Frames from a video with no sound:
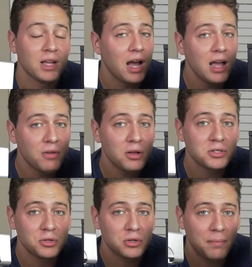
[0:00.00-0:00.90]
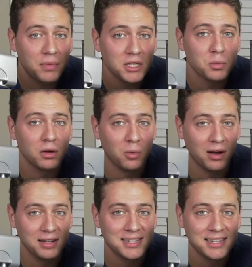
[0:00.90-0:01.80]
I've also dropped this one
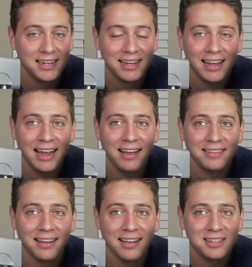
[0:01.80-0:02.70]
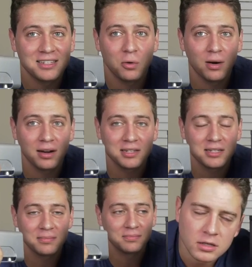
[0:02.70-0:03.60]
once, and uh, it still
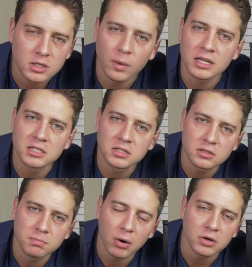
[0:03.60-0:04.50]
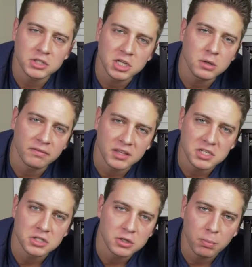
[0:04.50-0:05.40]
works. So as part two of
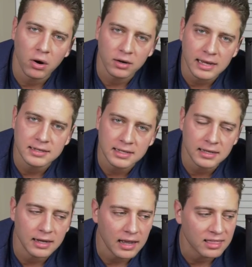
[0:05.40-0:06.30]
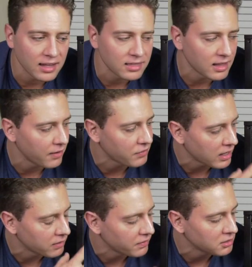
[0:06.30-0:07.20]
this two-part idea, I think that I've
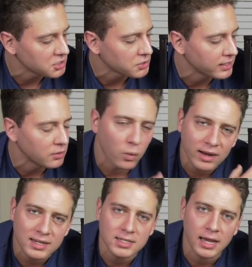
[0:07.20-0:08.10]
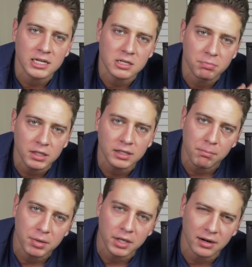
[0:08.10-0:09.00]
kind of illustrated what it's like to build a
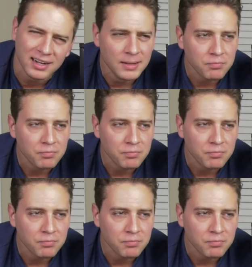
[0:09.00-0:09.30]
computer,